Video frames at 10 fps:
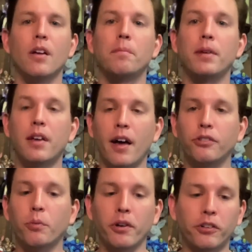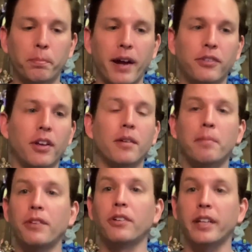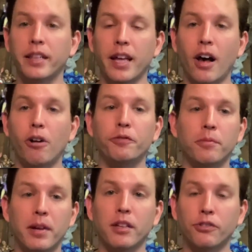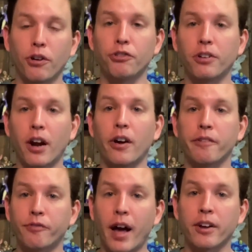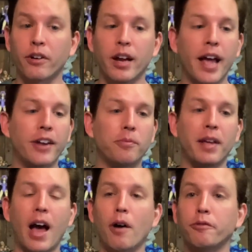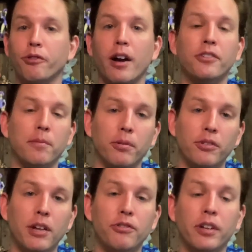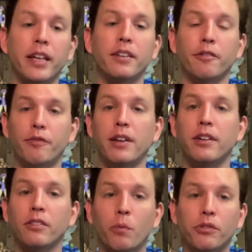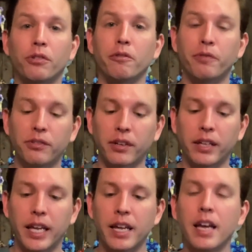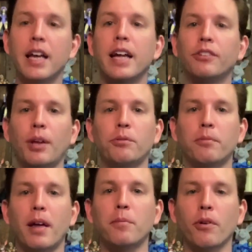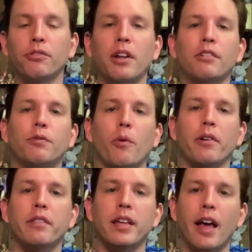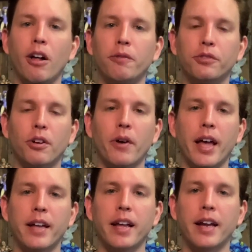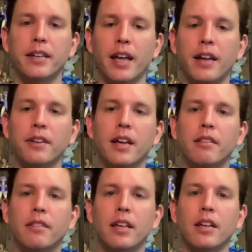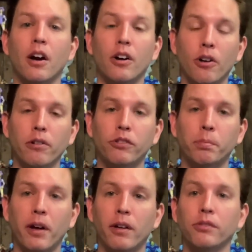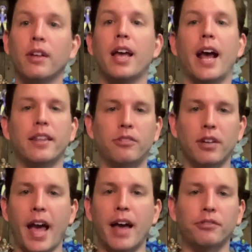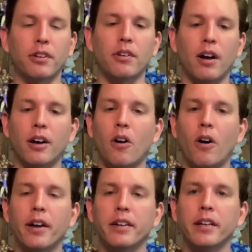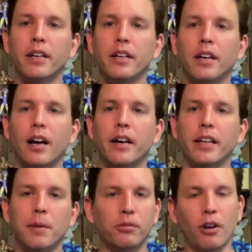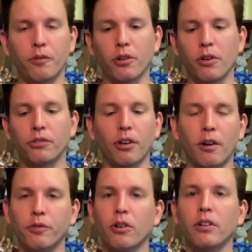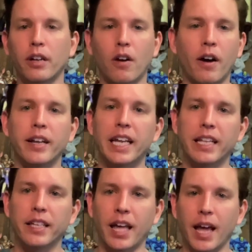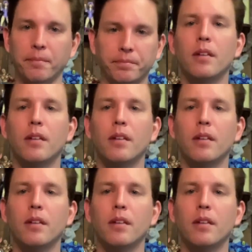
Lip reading: Because we're expecting basically the elf to be the tertiary fighter and to be out front and potentially defending the wizard physically, it seems to make more sense for the elf to go ahead and get the earth spells and to cast it on himself or herself early on in the game.